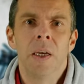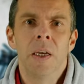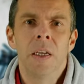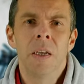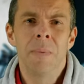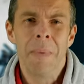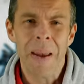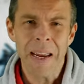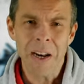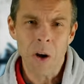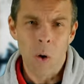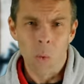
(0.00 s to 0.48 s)
You
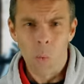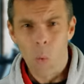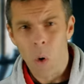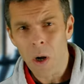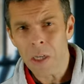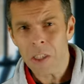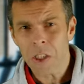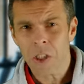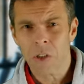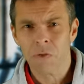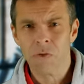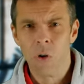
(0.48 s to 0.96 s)
may not
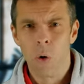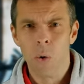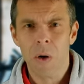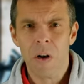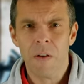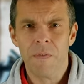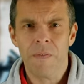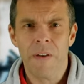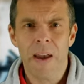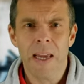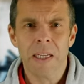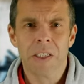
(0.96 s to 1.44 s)
want to row in
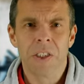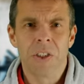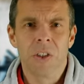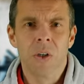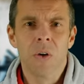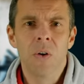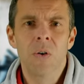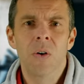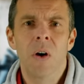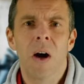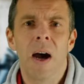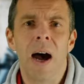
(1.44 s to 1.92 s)
a vest
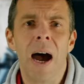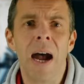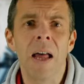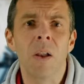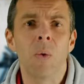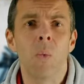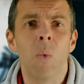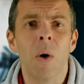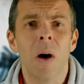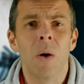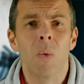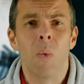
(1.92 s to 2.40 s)
though.
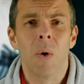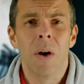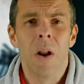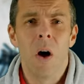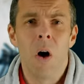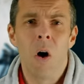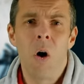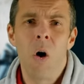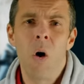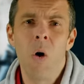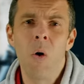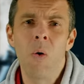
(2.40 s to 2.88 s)
I'll wear one at
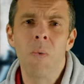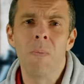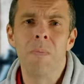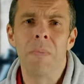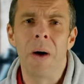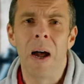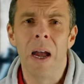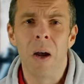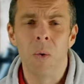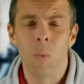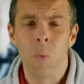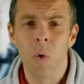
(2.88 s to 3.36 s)
home,
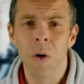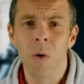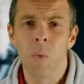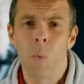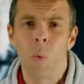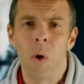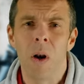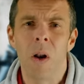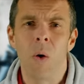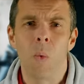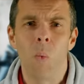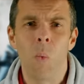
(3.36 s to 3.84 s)
but I wouldn't
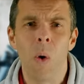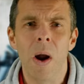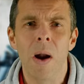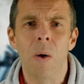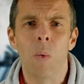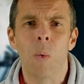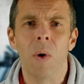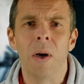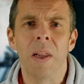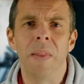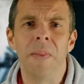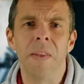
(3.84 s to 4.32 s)
want to wear
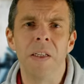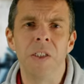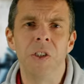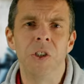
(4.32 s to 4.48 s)
one in the